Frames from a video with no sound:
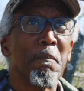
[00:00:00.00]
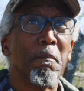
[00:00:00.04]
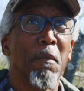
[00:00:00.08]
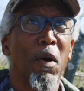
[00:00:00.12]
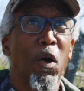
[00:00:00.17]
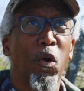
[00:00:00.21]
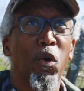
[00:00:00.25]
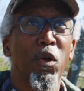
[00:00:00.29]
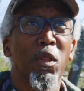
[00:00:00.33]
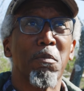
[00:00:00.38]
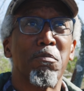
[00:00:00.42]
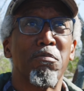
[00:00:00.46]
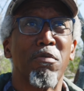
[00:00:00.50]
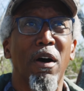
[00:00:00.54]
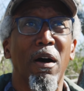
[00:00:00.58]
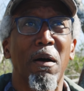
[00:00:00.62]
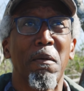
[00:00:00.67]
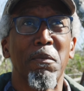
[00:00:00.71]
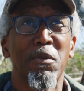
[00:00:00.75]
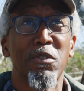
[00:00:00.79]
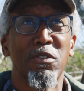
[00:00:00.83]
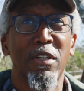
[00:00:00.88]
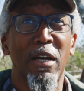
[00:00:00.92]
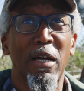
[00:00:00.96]
My only
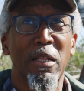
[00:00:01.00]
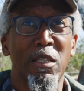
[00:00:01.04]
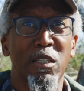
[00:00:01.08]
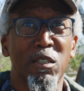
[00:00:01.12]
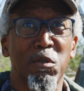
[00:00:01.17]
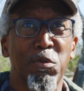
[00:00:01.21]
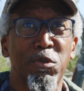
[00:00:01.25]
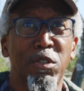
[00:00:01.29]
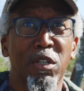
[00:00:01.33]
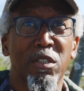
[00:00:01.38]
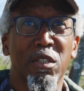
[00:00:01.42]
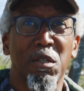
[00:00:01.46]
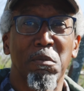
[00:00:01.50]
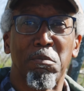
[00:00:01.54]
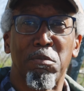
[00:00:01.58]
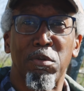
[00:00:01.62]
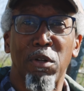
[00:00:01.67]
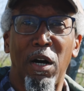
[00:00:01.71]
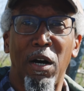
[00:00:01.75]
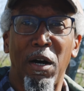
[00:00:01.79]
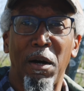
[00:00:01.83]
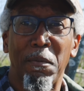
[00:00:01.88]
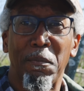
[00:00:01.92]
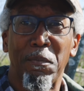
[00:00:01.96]
problem is that this particular
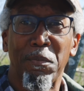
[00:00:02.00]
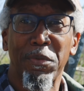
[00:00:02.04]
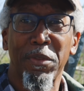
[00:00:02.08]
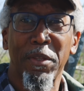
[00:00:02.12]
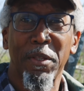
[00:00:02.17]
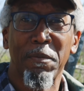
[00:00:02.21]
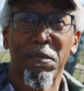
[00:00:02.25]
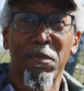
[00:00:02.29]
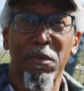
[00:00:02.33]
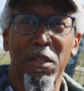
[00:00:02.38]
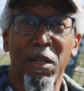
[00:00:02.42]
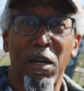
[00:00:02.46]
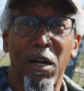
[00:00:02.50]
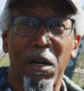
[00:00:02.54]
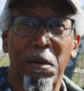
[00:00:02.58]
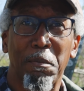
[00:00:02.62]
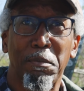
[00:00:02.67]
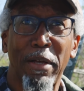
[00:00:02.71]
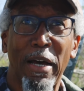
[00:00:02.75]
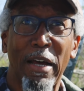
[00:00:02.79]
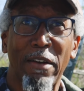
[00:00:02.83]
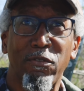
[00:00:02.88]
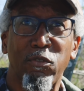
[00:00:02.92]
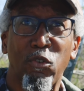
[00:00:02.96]

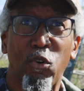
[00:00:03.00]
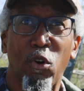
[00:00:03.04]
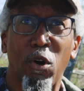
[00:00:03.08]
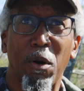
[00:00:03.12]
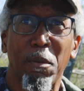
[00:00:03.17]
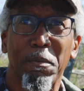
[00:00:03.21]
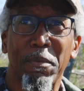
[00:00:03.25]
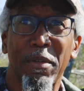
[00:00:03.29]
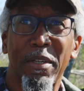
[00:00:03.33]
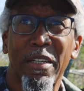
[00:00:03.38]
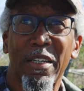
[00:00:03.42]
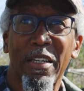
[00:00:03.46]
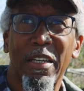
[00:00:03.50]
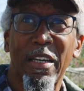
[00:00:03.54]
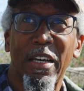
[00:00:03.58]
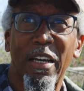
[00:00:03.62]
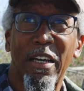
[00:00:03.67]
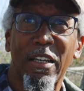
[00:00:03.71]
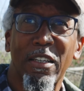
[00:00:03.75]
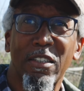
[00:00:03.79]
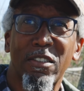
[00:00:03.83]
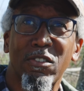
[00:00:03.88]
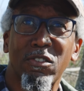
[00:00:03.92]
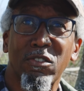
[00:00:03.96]
platform
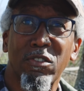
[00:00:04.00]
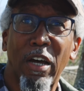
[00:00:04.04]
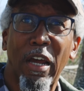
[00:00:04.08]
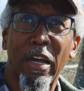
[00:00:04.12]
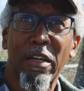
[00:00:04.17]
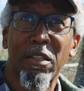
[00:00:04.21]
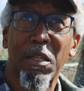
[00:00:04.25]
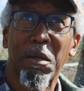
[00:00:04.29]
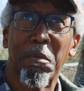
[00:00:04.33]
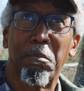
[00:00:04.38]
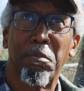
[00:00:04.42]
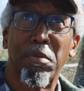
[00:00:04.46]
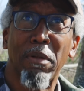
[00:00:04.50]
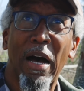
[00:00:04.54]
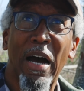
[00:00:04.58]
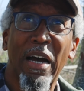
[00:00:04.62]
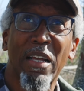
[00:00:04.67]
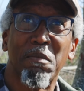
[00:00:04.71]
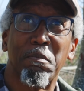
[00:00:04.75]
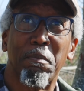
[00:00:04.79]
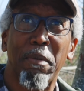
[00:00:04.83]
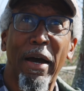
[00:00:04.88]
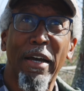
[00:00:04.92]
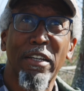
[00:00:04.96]
is slightly
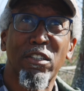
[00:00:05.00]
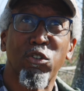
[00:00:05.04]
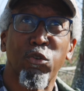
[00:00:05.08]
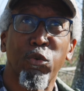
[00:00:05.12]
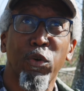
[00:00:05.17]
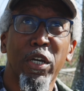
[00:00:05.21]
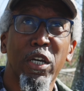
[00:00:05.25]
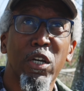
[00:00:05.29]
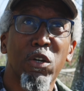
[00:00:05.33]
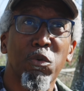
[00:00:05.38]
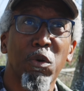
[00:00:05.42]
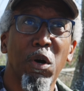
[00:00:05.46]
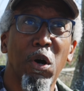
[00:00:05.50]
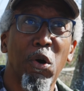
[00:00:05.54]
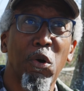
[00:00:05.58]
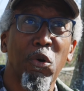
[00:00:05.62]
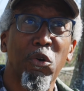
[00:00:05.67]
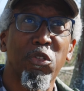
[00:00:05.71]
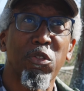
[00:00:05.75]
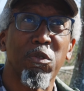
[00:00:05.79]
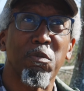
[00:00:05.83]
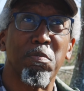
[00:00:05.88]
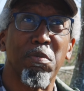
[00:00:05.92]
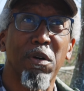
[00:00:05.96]
blocked by tree
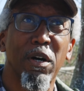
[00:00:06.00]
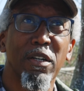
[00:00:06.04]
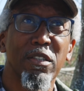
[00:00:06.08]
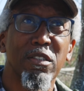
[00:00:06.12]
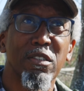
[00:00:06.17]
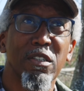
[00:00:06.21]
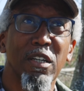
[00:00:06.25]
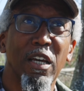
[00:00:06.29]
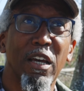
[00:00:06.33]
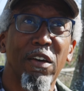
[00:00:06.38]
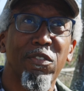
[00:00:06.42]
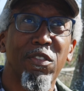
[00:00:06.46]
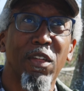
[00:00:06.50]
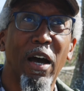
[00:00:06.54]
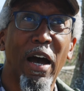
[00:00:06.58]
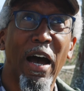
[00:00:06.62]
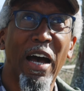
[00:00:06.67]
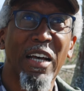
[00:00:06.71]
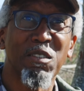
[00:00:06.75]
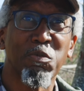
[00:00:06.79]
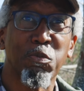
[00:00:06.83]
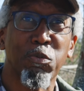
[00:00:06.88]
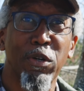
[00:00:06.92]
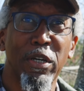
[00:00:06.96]
growth, but if the
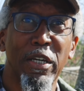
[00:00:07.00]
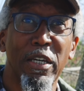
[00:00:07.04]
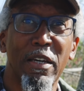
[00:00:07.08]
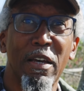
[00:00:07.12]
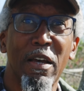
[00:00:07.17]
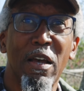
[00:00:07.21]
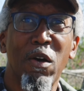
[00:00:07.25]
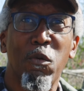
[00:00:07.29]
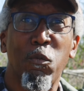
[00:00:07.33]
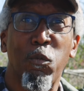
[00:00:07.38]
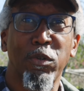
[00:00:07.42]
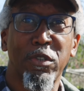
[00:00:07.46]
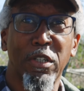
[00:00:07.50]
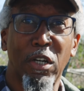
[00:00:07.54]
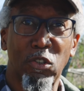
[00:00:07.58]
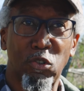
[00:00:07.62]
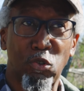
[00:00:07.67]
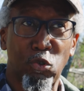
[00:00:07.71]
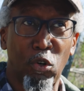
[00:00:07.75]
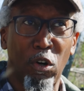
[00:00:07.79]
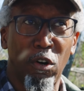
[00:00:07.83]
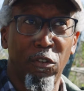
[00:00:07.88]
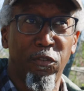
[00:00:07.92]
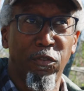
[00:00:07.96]
osprey, which I
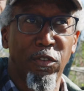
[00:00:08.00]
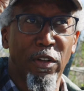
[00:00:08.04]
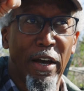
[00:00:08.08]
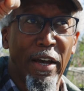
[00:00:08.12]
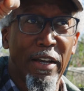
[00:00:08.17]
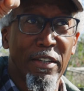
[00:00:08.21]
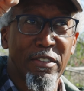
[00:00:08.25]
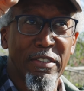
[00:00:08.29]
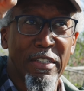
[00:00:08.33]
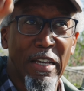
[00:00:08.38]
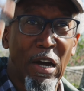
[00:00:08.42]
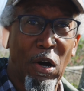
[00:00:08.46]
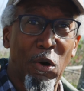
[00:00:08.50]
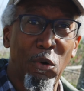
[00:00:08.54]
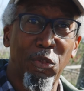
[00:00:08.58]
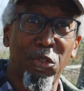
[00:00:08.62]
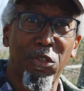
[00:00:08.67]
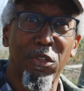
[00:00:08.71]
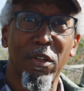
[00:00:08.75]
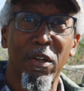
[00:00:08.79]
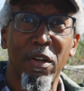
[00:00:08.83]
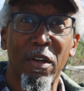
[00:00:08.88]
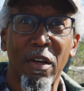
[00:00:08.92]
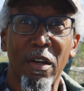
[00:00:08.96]
saw flying south,
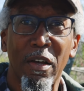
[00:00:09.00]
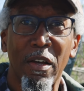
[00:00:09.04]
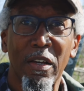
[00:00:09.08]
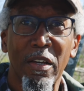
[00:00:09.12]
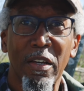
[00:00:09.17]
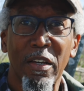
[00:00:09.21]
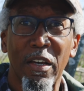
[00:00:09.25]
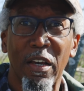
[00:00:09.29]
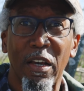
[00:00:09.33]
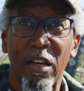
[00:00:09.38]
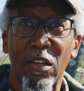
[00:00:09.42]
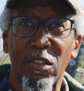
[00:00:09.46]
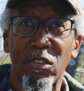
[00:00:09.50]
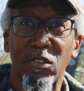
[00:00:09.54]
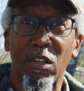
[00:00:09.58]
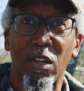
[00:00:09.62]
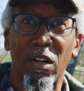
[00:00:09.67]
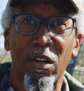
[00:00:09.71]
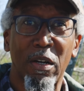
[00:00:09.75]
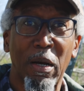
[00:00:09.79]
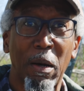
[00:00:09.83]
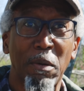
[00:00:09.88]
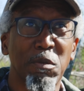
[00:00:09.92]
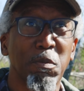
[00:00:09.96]

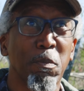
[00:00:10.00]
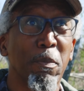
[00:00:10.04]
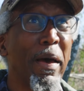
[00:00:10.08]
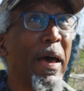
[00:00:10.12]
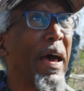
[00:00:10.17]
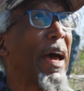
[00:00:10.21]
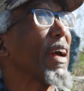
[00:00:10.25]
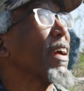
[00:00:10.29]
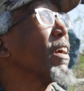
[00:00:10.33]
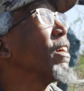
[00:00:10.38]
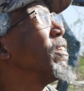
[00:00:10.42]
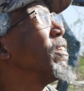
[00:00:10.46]
comes back,